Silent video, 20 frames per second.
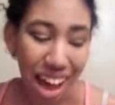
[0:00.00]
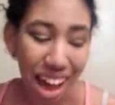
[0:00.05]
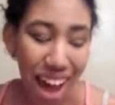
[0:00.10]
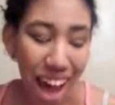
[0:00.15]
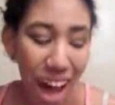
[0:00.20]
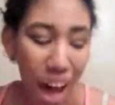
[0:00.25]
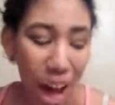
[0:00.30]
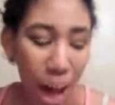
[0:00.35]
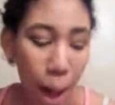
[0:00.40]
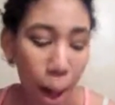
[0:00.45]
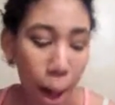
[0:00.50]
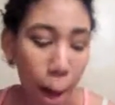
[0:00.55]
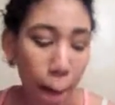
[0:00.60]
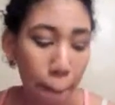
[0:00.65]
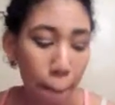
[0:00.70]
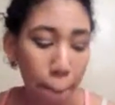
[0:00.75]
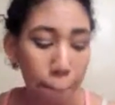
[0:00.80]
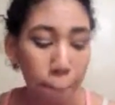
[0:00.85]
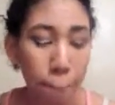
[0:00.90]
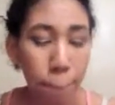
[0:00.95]

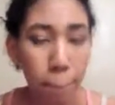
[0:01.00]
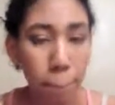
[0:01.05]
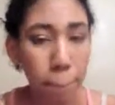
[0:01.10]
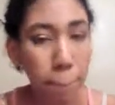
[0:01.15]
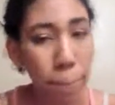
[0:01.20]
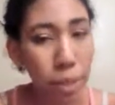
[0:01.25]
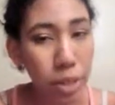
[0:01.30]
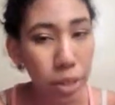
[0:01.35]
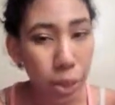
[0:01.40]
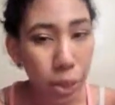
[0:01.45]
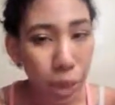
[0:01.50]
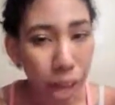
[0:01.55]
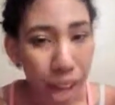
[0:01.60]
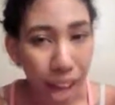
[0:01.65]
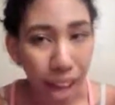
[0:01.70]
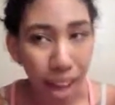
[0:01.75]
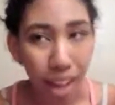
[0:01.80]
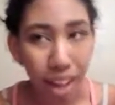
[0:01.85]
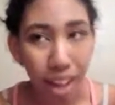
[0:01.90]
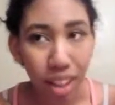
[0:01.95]
Um, so
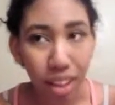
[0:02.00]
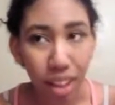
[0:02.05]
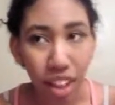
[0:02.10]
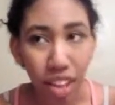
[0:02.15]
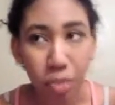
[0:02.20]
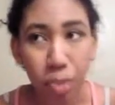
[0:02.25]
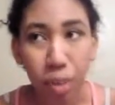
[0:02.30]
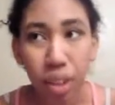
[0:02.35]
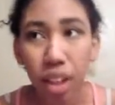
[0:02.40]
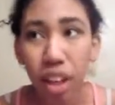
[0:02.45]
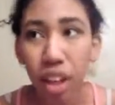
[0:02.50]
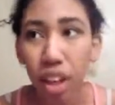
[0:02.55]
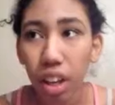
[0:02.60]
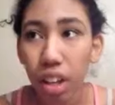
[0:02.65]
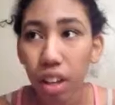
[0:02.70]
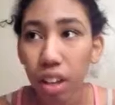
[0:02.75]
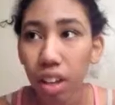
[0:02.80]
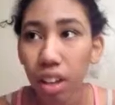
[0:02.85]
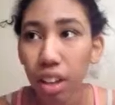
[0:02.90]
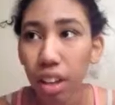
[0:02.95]
yeah, I've been
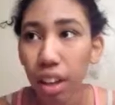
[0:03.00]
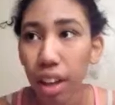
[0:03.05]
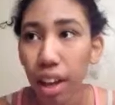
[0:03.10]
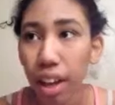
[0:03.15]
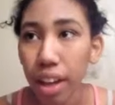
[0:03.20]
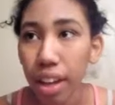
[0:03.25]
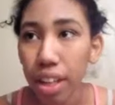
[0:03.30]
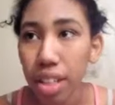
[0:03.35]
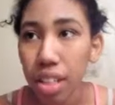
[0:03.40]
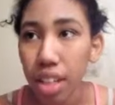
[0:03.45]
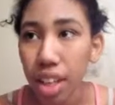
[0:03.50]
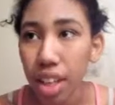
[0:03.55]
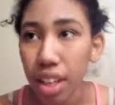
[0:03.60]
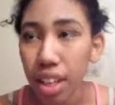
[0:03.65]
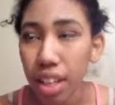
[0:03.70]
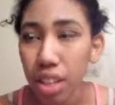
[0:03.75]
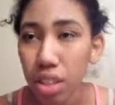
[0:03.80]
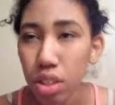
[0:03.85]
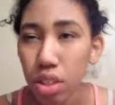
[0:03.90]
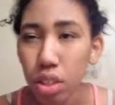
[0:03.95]
in the last, I
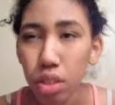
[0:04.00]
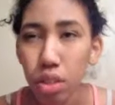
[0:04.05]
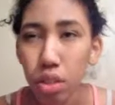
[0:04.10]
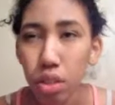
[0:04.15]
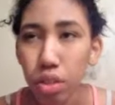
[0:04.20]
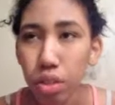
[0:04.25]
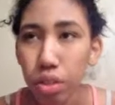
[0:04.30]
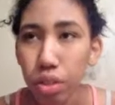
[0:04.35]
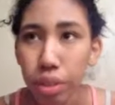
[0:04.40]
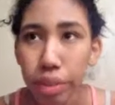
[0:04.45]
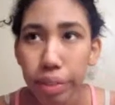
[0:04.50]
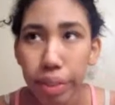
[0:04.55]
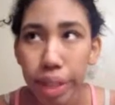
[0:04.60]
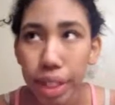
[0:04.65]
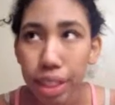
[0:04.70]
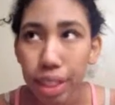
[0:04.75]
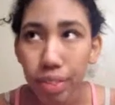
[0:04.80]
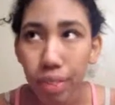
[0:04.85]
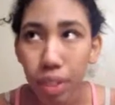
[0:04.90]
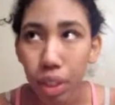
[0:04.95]
guess, two, three
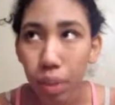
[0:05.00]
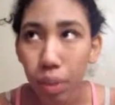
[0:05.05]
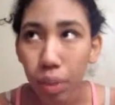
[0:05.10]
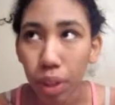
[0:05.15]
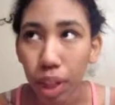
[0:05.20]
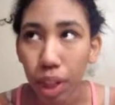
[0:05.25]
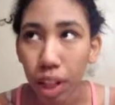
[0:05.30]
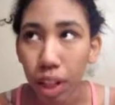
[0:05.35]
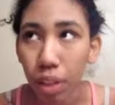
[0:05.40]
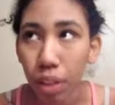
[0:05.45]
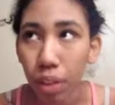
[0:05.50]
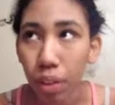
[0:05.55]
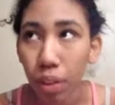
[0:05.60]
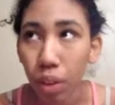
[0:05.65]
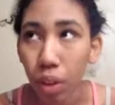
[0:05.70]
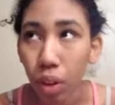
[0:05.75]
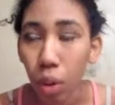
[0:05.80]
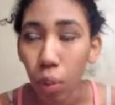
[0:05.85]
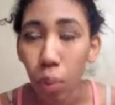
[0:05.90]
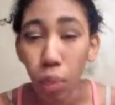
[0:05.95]
weeks. I've only went out
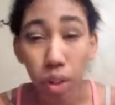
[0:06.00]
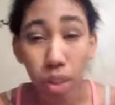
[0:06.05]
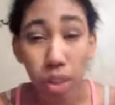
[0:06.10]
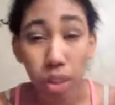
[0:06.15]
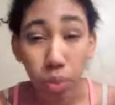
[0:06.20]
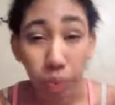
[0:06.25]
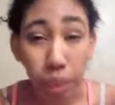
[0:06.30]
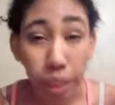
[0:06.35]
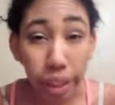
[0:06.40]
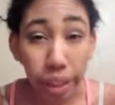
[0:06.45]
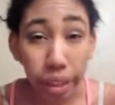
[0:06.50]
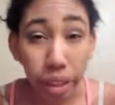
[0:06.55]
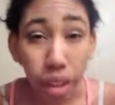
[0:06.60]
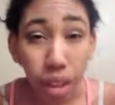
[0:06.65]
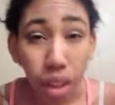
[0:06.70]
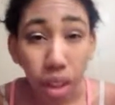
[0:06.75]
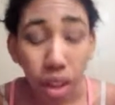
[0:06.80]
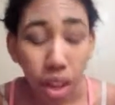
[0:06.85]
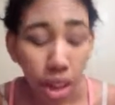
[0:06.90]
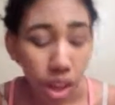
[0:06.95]
once a week,
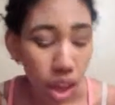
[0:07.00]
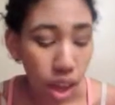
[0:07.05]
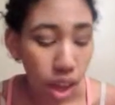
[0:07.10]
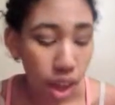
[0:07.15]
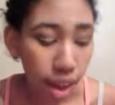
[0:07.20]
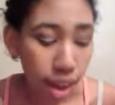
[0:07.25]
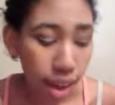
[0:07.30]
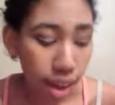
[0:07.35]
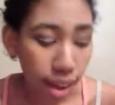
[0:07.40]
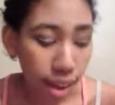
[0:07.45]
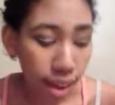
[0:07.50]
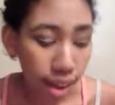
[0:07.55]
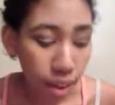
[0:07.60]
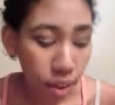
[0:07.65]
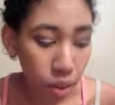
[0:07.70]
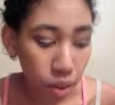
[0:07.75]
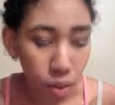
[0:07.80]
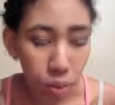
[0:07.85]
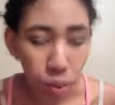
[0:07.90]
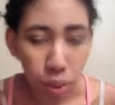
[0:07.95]

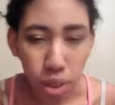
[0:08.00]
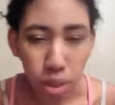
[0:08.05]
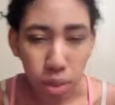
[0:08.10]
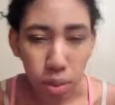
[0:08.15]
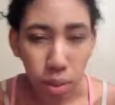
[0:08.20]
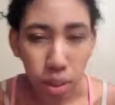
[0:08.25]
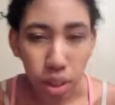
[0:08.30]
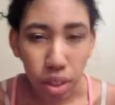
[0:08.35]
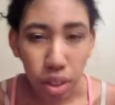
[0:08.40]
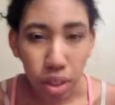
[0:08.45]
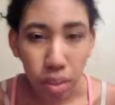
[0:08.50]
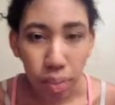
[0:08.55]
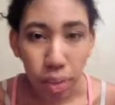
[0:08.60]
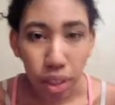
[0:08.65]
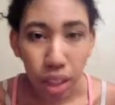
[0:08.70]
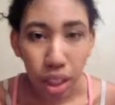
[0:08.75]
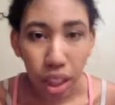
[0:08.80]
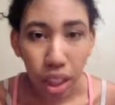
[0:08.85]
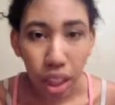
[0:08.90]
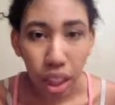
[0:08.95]
and, or twice a week, or
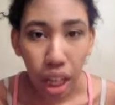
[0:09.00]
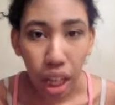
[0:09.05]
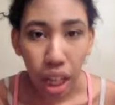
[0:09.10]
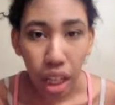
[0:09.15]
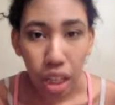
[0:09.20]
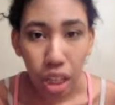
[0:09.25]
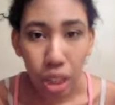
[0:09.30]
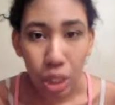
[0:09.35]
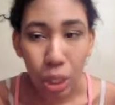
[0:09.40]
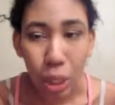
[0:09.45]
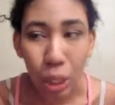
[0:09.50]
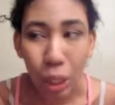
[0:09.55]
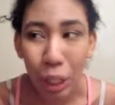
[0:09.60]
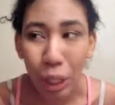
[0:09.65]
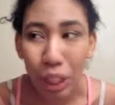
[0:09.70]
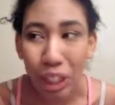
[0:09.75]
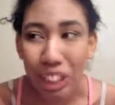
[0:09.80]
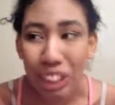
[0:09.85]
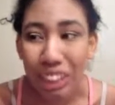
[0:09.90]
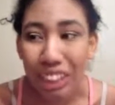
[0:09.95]
something like that.
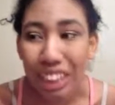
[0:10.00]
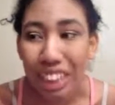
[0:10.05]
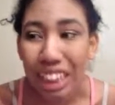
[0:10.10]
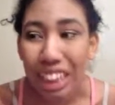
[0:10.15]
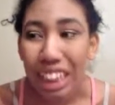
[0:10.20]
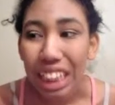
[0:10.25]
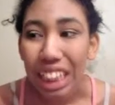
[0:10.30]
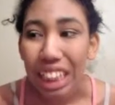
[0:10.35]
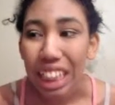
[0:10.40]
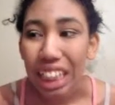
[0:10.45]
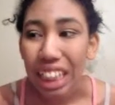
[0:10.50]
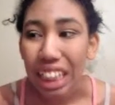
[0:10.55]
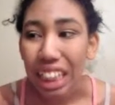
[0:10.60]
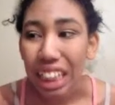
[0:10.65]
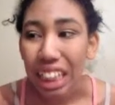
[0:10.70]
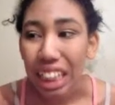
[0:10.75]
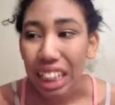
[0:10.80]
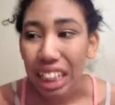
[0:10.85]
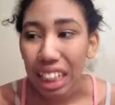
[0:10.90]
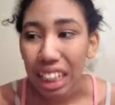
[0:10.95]
So
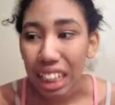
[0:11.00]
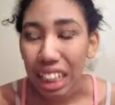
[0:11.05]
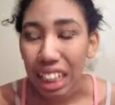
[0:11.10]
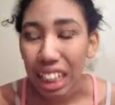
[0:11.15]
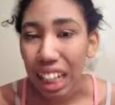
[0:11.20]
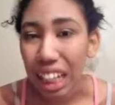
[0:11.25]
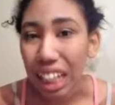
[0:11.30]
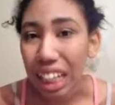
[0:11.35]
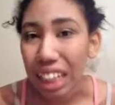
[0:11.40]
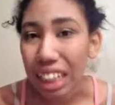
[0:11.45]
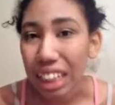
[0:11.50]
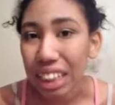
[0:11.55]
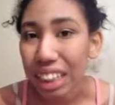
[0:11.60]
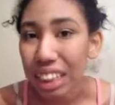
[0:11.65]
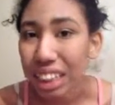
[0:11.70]
yeah,